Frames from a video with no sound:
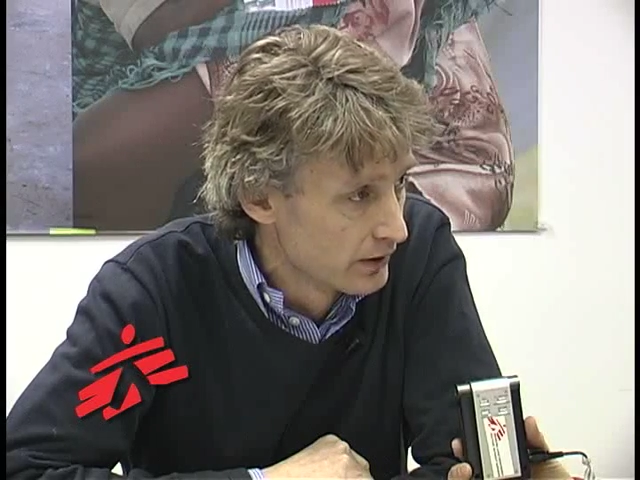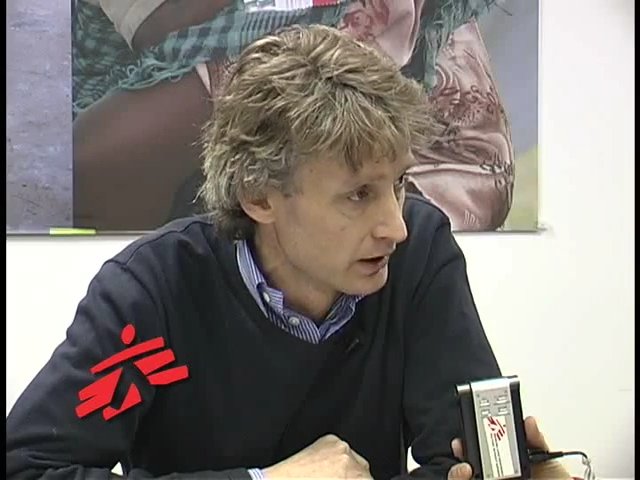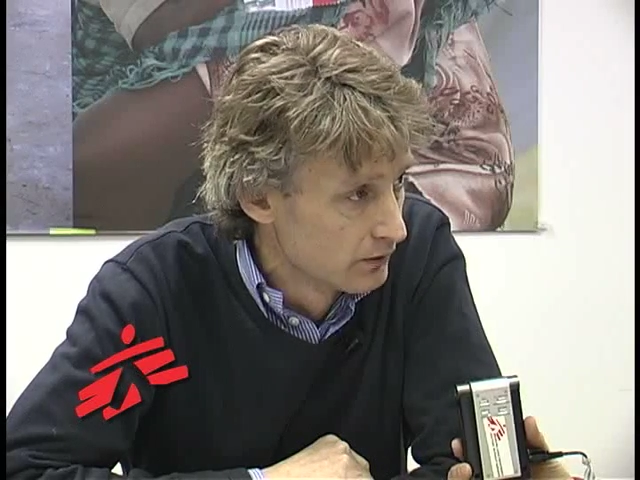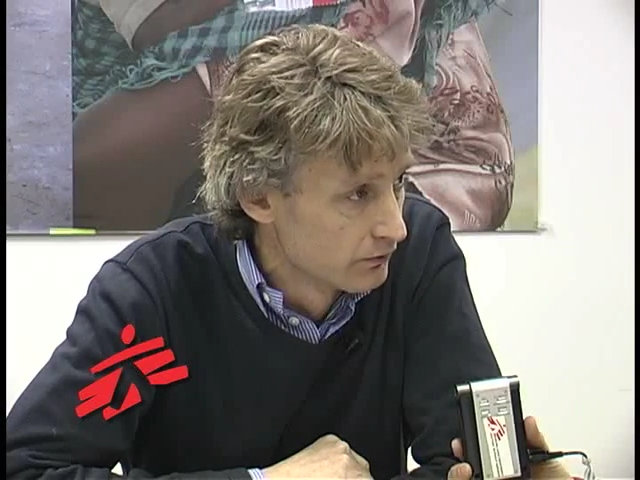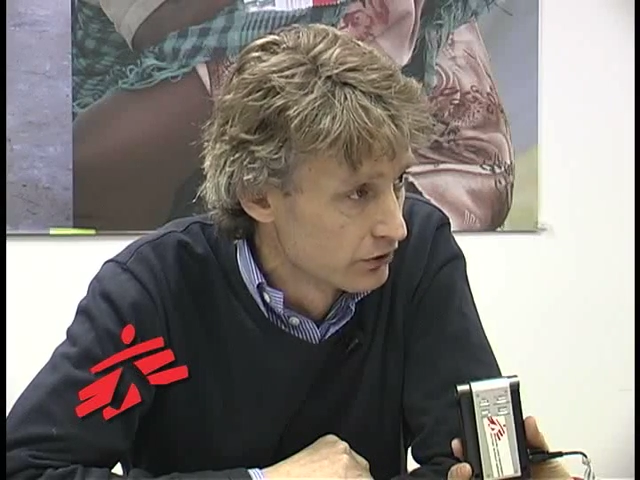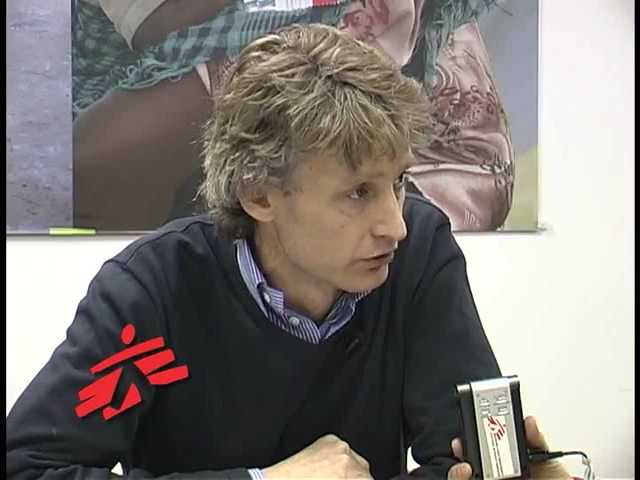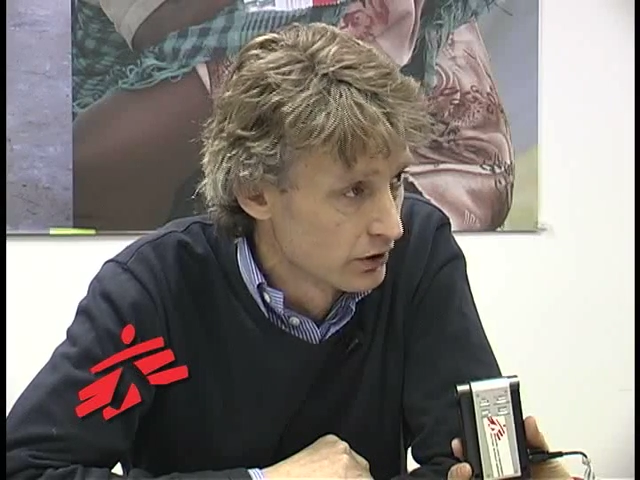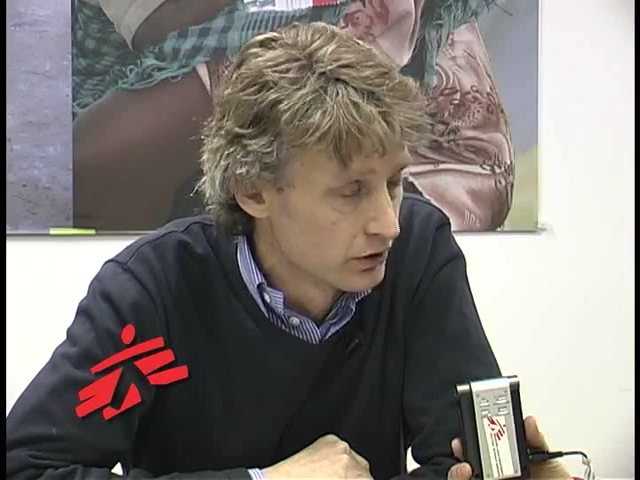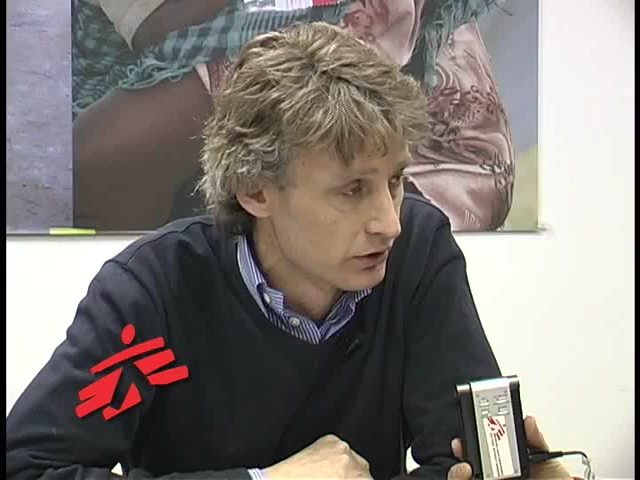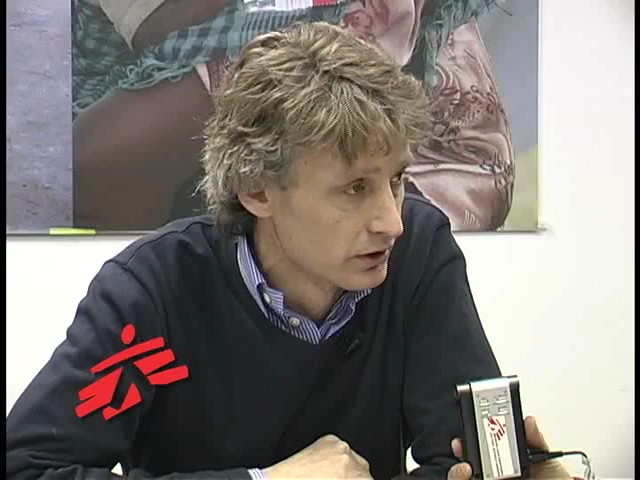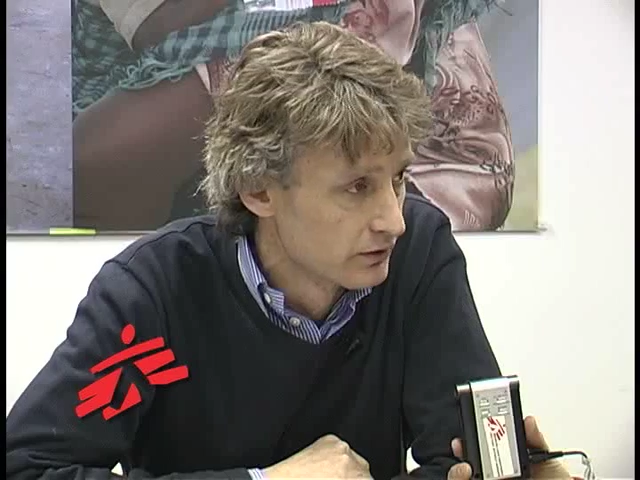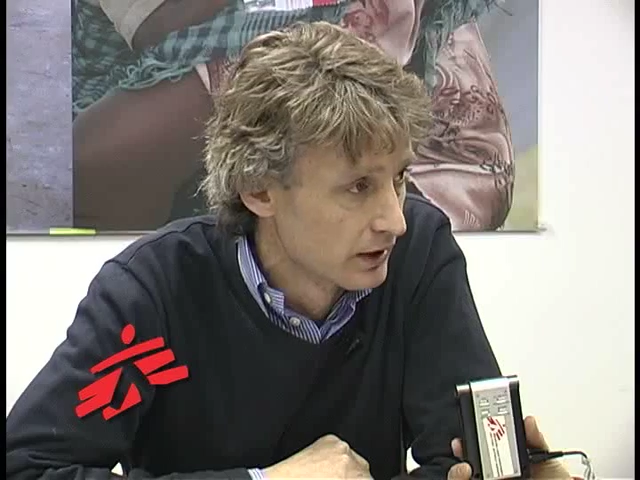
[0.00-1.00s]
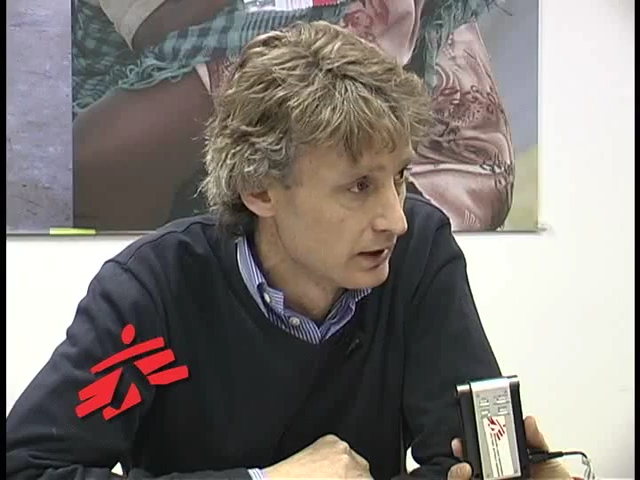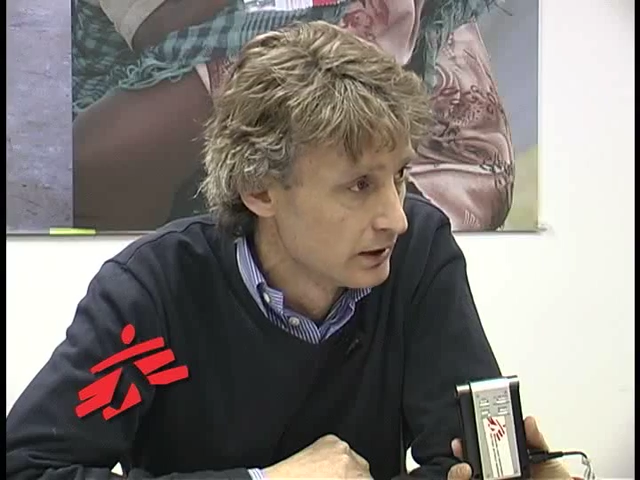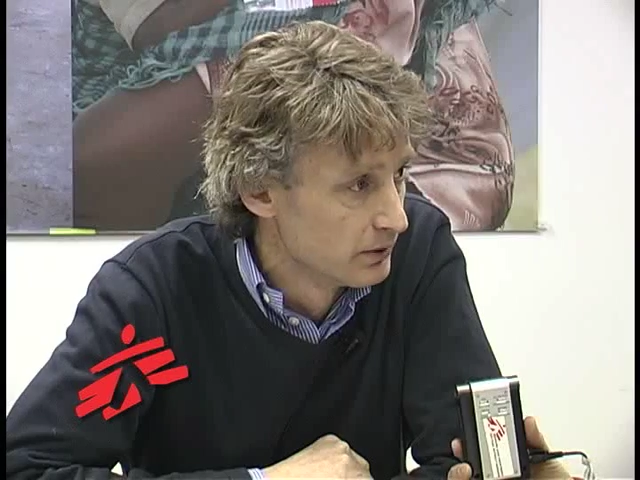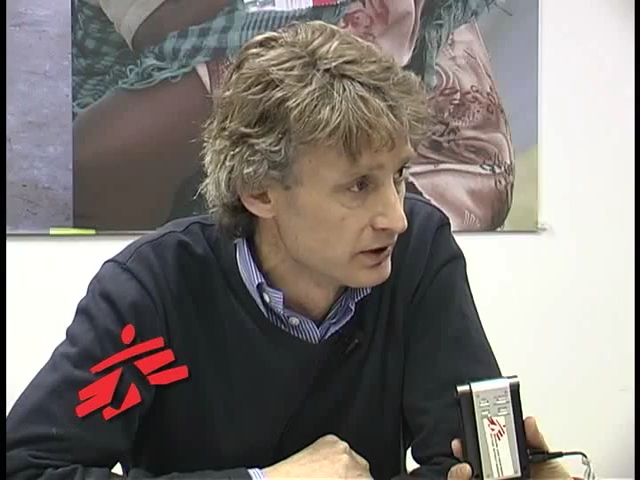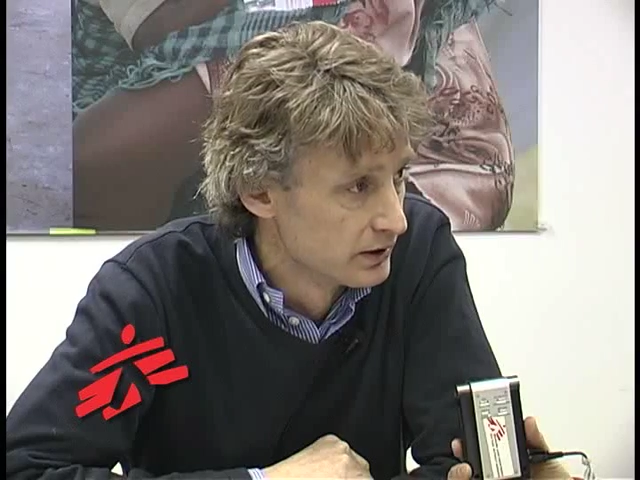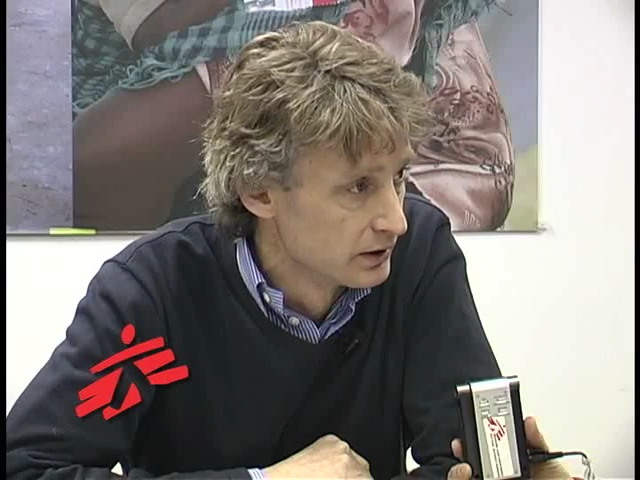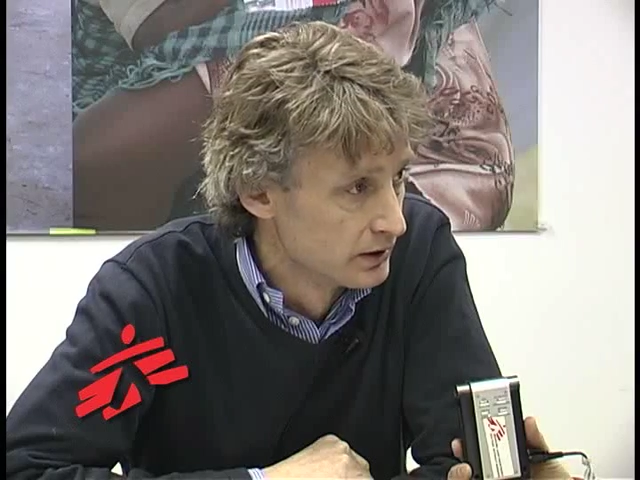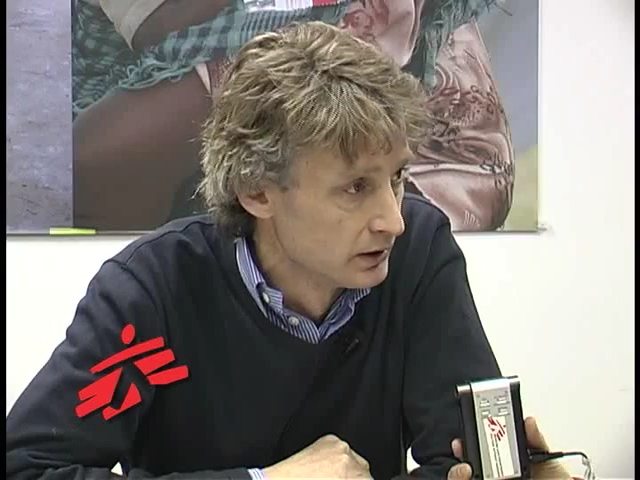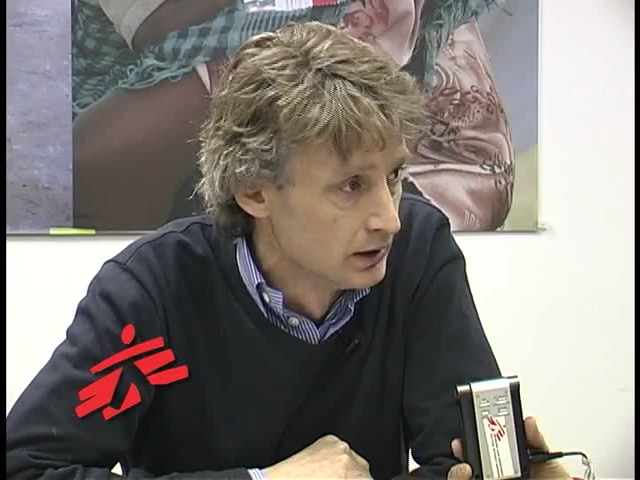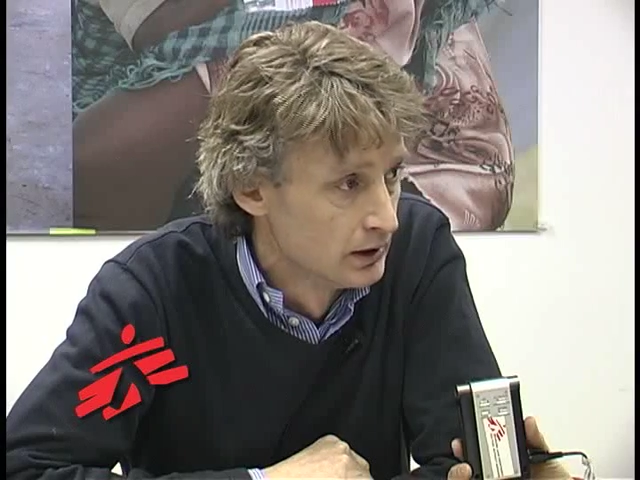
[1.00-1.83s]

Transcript: that infrastructure is very limited.